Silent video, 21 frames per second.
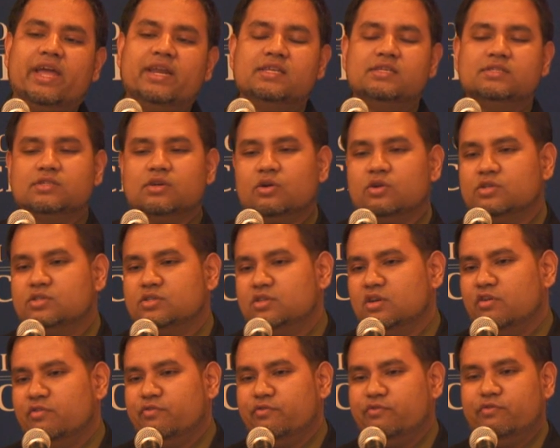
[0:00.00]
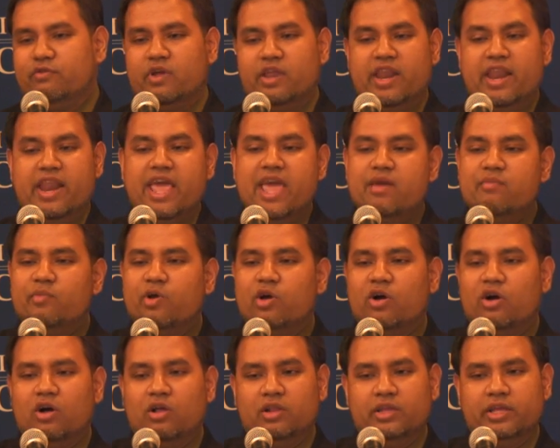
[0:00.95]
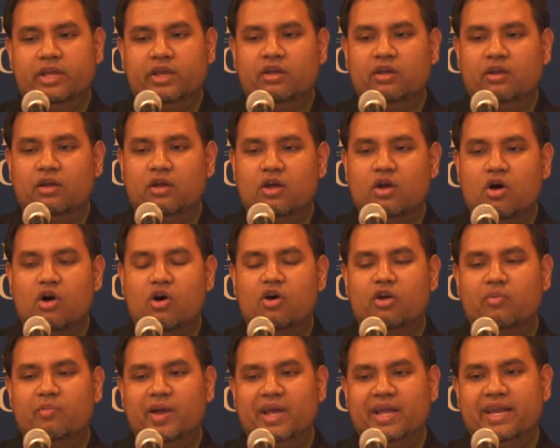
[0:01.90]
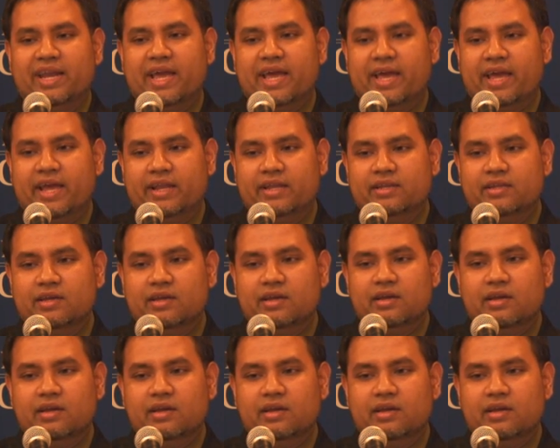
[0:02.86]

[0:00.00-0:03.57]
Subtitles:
any sorts of name calling on my dad,